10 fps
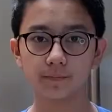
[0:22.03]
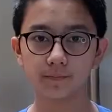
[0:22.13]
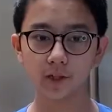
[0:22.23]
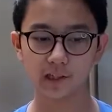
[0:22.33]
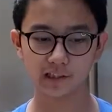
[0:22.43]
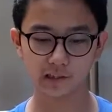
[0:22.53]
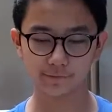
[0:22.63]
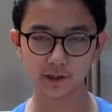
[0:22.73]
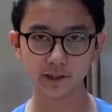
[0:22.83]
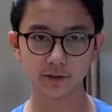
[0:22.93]
Okay, so the
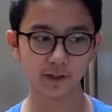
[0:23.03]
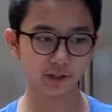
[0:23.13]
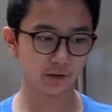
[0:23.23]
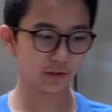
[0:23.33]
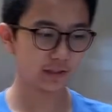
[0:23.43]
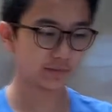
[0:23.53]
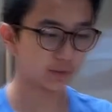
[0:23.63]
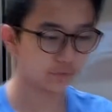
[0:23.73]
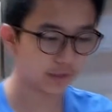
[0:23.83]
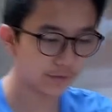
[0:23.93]
first thing I'm going to do is
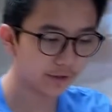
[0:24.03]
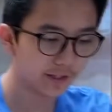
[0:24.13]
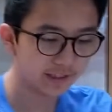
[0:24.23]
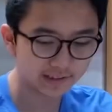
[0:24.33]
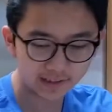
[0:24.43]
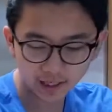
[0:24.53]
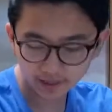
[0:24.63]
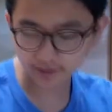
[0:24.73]
move everything aside